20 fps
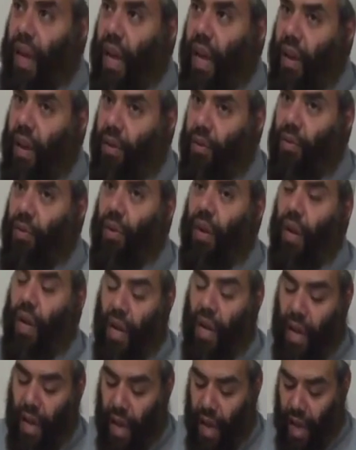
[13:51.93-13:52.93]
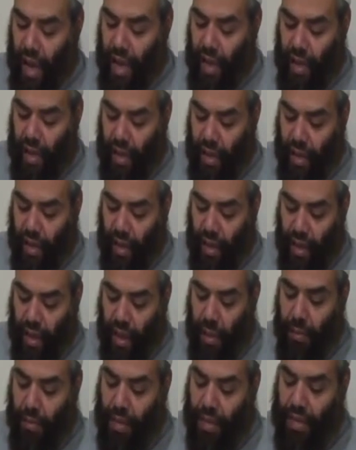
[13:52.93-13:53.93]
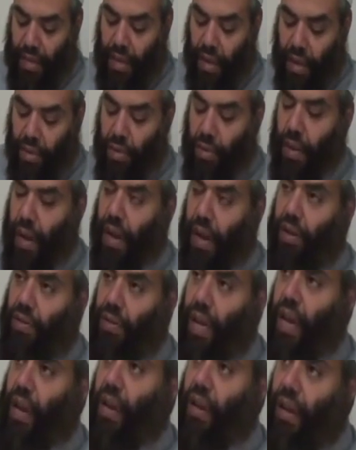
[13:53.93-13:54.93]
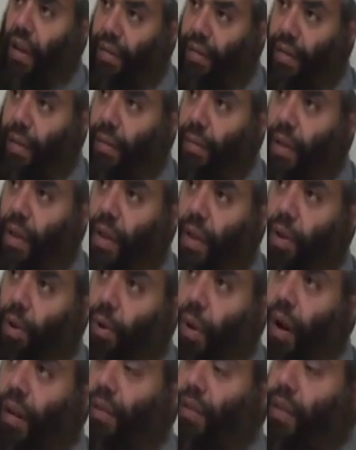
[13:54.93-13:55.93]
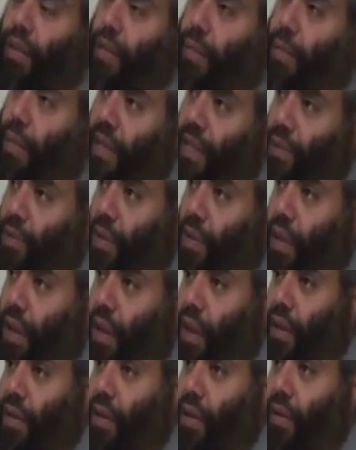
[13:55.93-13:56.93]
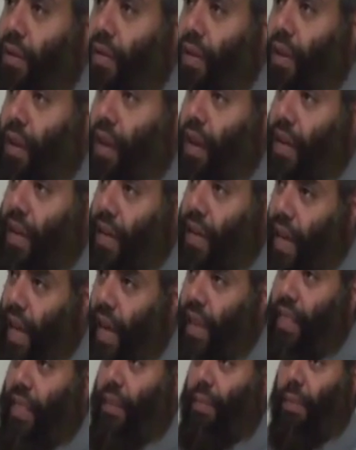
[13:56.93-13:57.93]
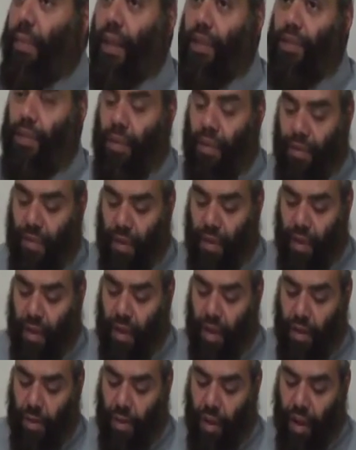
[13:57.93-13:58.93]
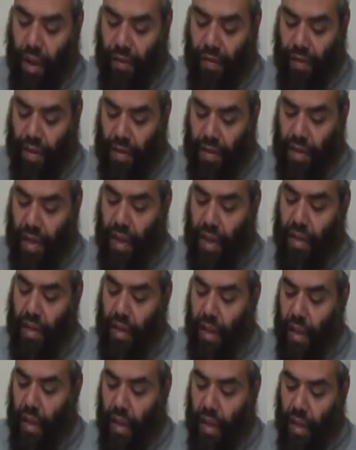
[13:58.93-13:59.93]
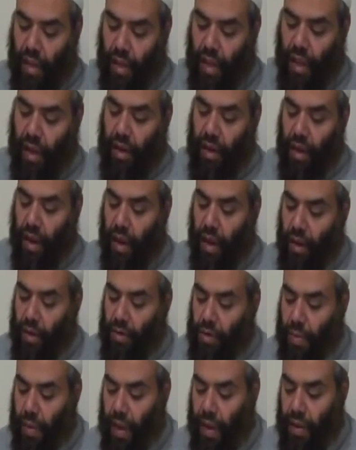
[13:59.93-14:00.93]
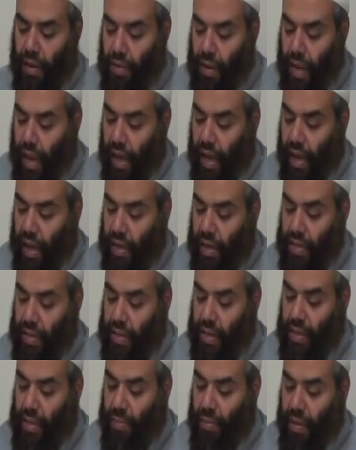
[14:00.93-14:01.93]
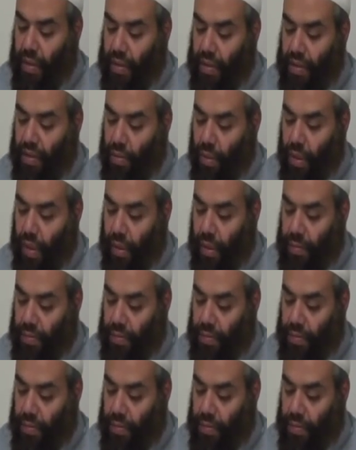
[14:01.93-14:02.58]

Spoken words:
ta'ala alone, and that means Allah subhanahu wa ta'ala loves him. Whoever is pleased with the qadr of Allah, he gets the pleasure of Allah. And whoever is not, then Allah subhanahu wa ta'ala is displeased with